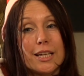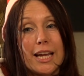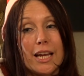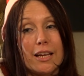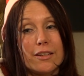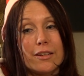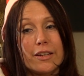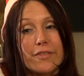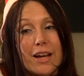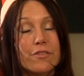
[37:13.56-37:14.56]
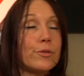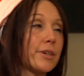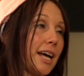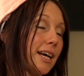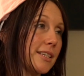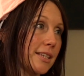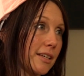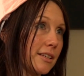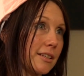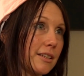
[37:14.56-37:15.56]
And if everyone has
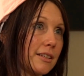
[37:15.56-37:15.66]
it,